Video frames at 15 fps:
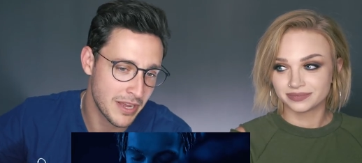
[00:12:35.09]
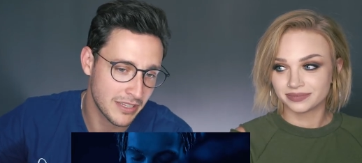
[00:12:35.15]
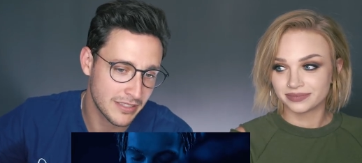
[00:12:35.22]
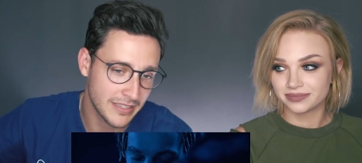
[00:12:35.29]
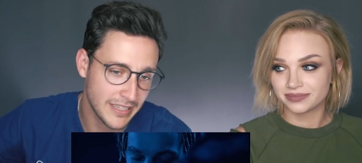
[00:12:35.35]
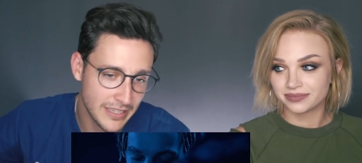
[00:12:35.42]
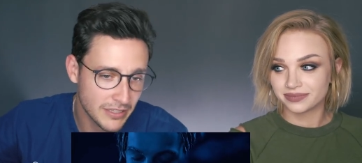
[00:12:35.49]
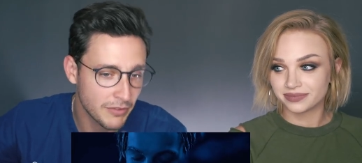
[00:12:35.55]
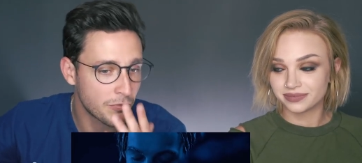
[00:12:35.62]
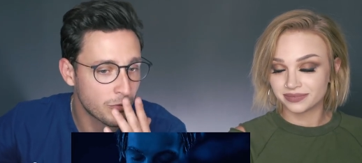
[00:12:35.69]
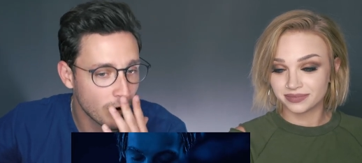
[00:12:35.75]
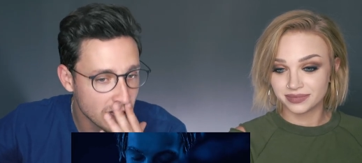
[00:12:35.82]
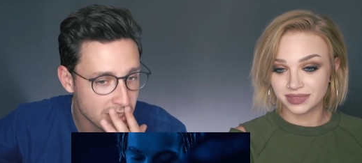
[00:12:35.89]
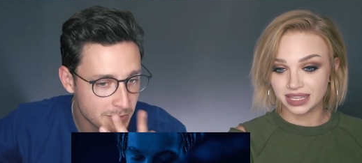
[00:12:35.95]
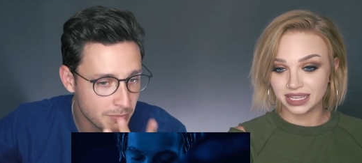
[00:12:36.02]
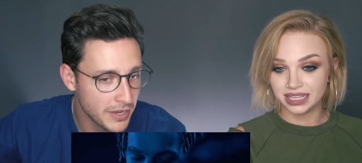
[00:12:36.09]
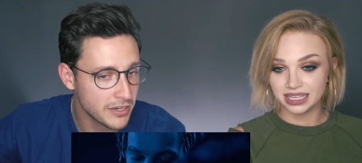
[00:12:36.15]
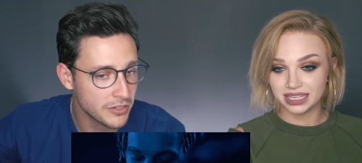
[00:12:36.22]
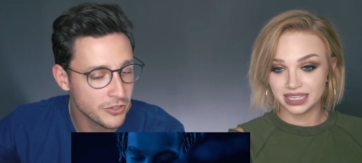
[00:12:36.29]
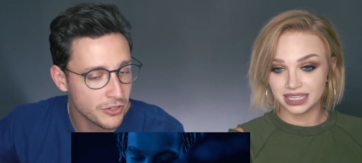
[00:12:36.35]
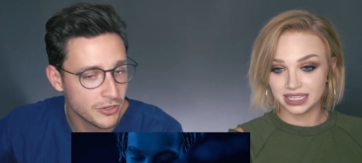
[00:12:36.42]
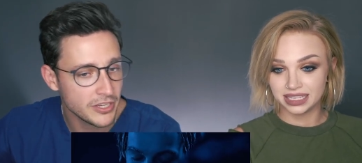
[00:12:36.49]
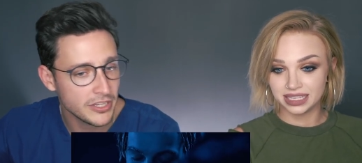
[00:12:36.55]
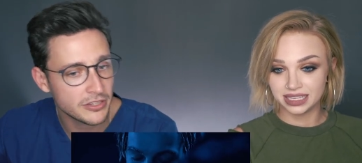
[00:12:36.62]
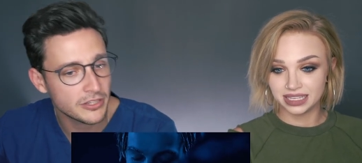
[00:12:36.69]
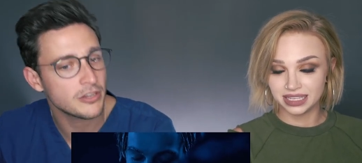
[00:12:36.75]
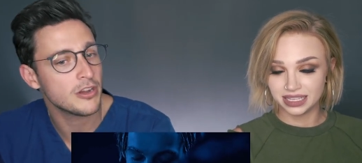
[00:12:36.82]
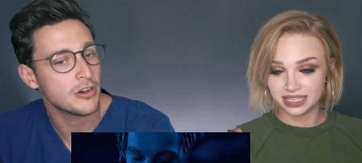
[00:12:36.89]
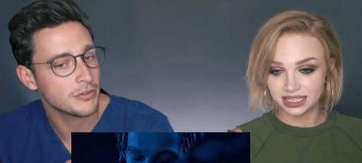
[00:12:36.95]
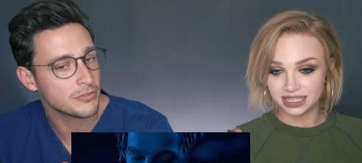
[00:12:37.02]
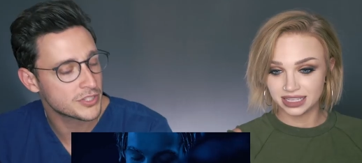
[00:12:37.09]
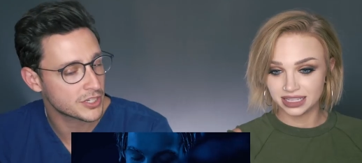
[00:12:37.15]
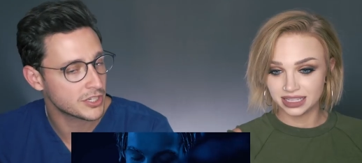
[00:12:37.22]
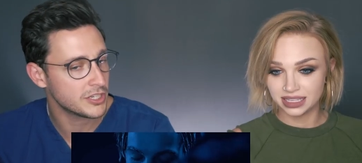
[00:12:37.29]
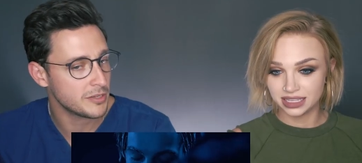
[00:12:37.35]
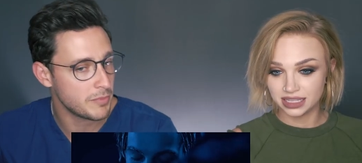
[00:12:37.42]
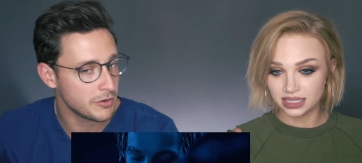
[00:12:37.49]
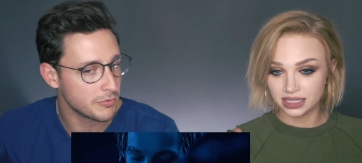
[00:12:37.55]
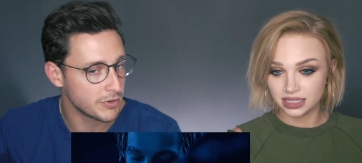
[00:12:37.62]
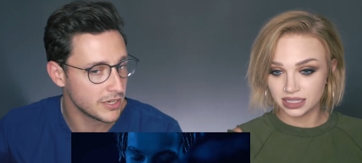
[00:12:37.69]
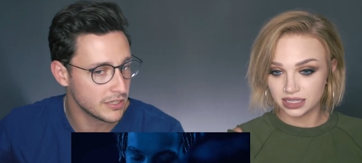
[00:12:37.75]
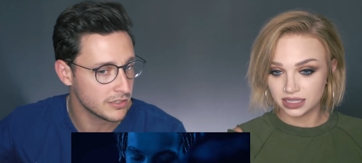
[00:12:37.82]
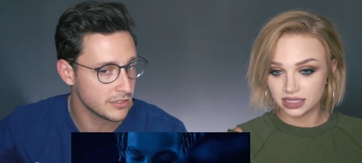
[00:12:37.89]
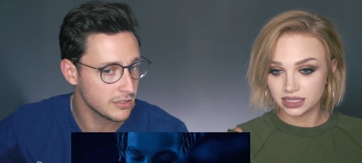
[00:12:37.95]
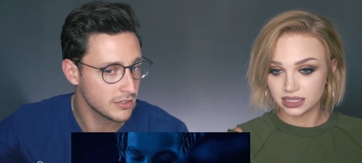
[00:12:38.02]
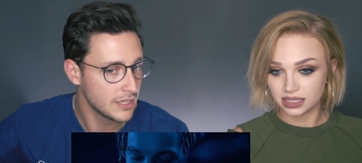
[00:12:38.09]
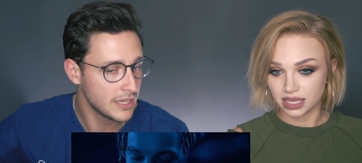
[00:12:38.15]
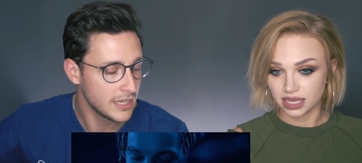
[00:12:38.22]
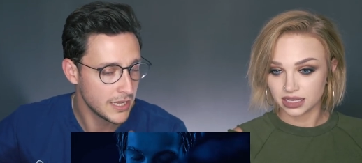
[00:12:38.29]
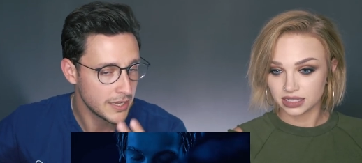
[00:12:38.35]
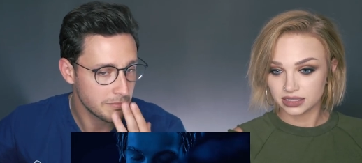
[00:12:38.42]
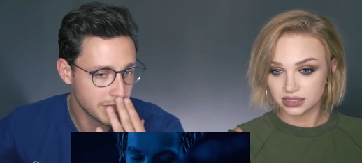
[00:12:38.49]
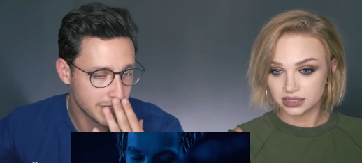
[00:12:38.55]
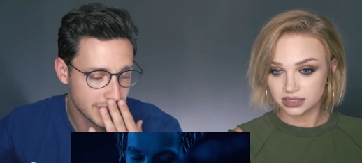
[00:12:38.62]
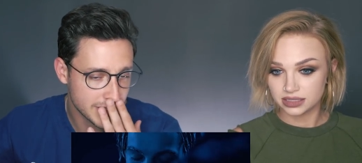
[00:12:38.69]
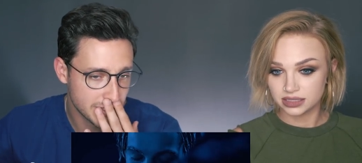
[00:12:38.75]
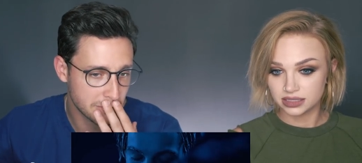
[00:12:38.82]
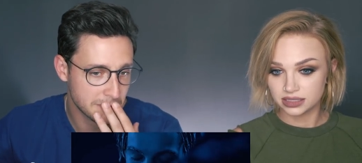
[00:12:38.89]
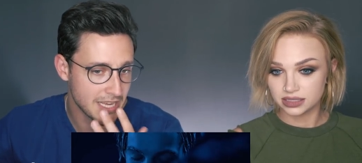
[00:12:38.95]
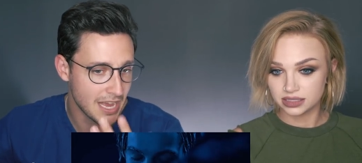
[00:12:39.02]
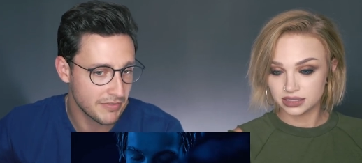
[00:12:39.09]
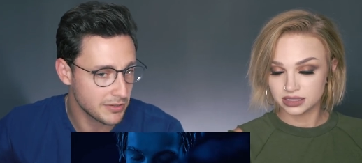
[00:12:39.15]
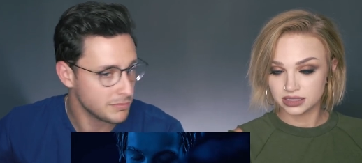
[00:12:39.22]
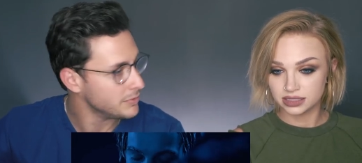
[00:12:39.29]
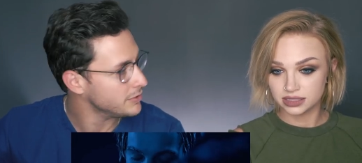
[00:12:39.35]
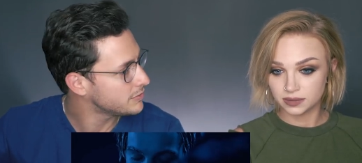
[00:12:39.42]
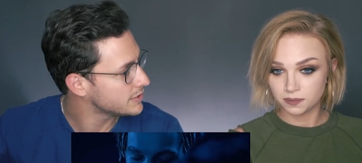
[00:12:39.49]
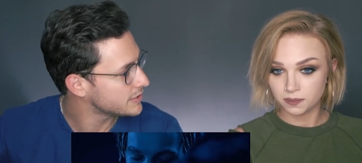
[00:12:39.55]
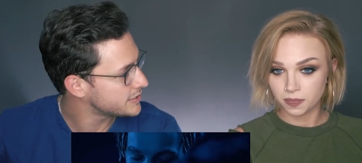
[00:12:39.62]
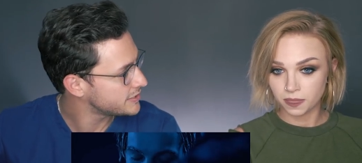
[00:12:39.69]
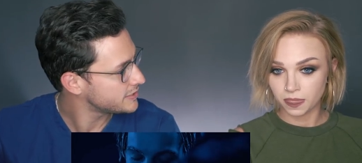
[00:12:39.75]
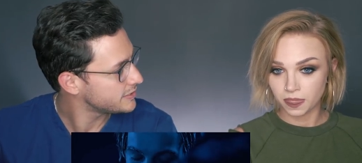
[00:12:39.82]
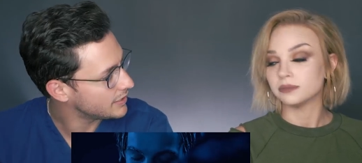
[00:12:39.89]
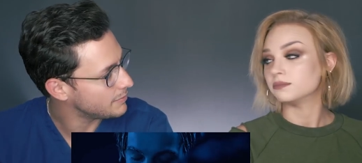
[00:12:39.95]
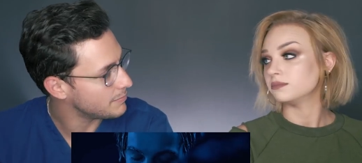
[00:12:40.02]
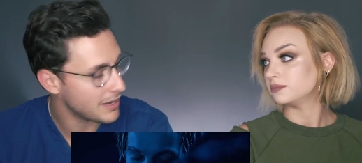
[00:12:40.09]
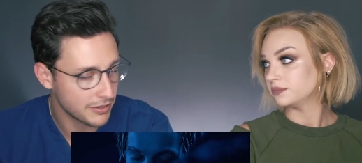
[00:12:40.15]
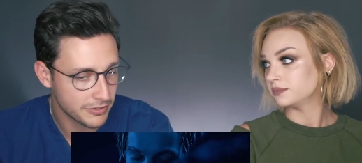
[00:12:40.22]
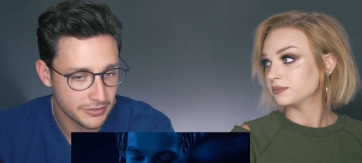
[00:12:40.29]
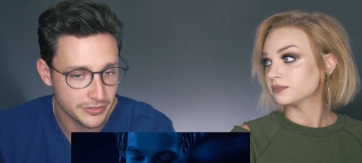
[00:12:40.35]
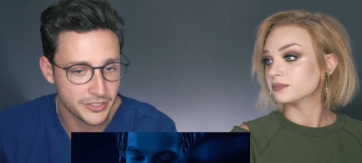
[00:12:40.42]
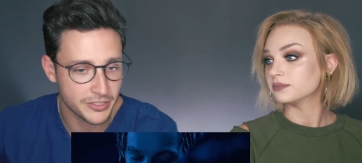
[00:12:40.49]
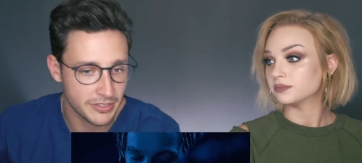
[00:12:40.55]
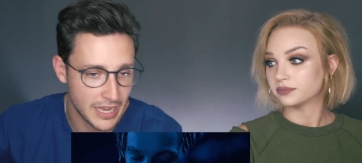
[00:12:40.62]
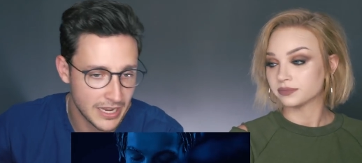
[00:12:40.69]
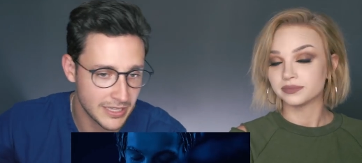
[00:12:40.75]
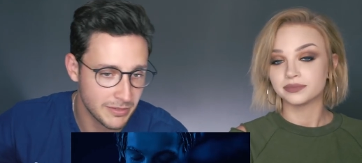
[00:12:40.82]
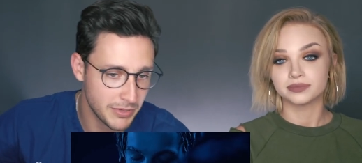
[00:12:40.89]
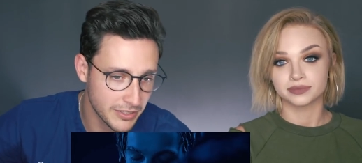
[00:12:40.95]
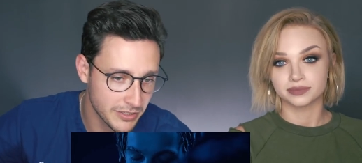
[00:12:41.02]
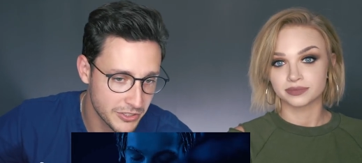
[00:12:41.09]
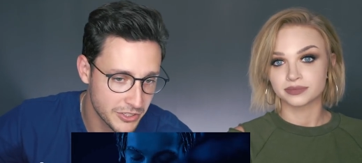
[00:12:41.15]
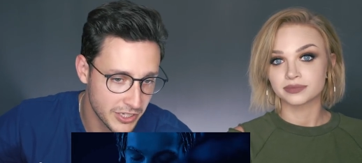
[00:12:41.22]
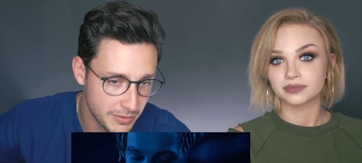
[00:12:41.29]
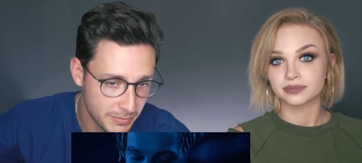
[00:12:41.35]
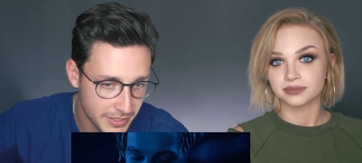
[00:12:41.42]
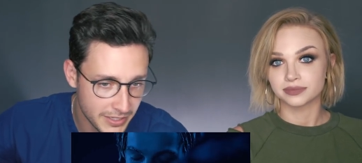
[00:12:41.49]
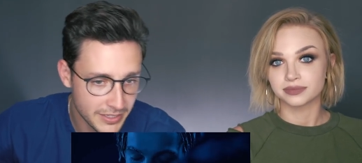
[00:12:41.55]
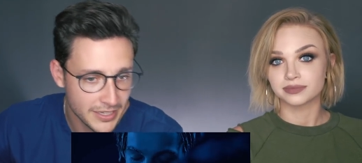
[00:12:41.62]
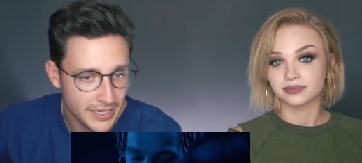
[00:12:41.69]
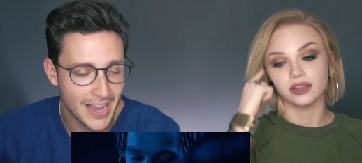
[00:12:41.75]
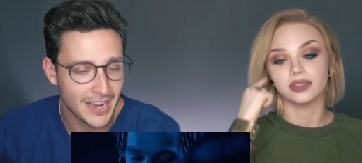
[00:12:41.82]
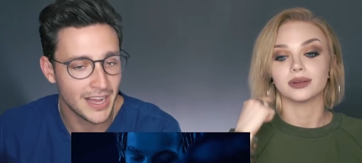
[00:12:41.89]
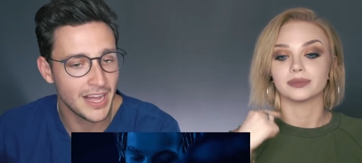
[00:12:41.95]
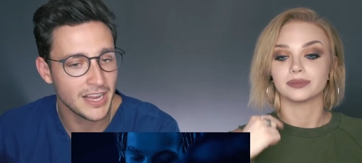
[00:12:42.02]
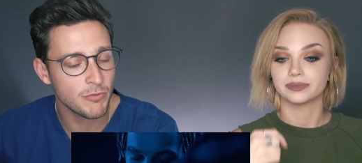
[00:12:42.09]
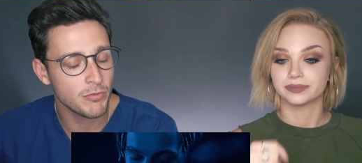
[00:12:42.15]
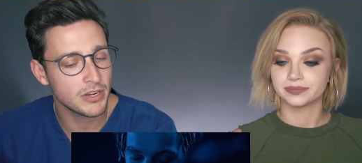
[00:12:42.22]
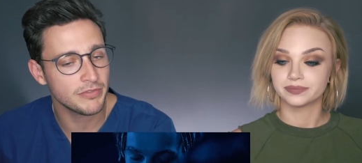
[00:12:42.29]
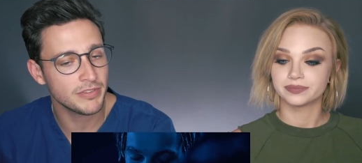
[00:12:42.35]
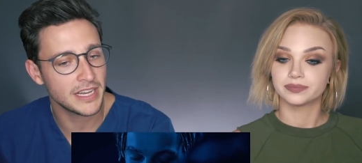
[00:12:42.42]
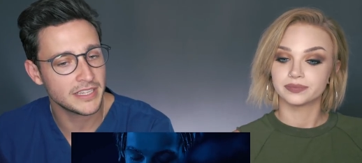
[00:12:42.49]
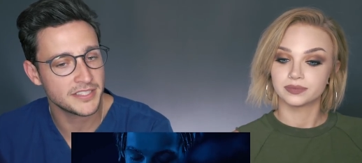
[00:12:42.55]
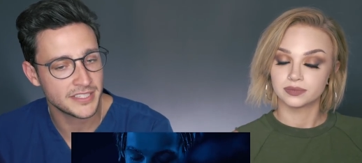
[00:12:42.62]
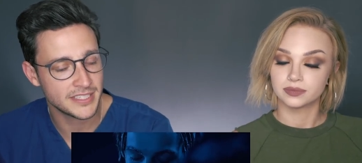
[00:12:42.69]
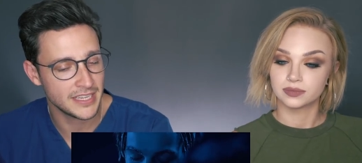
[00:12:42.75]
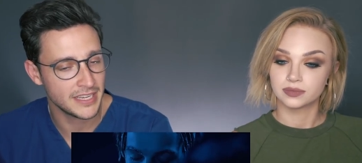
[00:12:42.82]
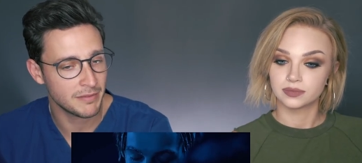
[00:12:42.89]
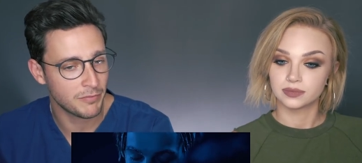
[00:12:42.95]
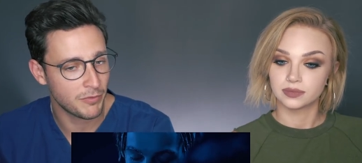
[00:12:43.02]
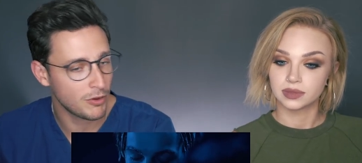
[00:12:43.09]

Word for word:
Speaker 1: medically. The frostbite underneath the nose could be real. Yeah. Because he was having mucus come out, so that could be legitimate. I kind of would have liked to see him